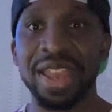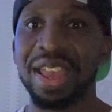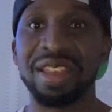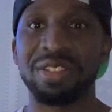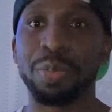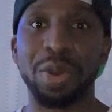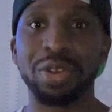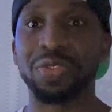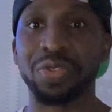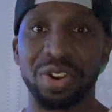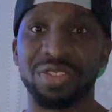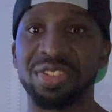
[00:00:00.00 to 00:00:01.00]
is both
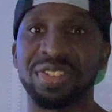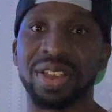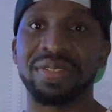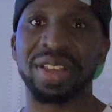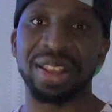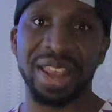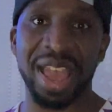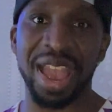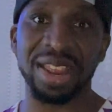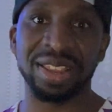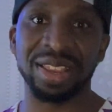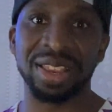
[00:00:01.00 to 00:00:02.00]
versions of
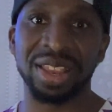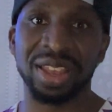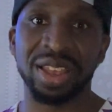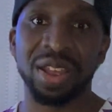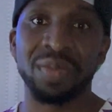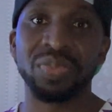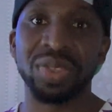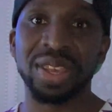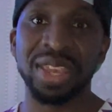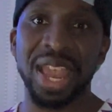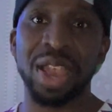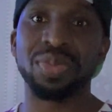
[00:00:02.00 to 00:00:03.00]
Aladdin
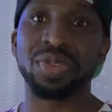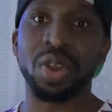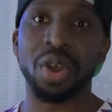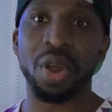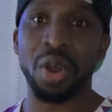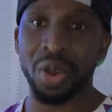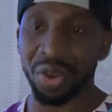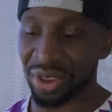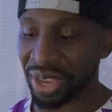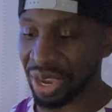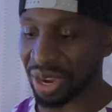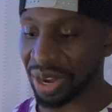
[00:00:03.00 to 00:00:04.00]
games on
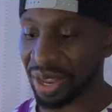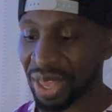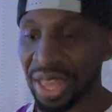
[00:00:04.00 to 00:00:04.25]
here?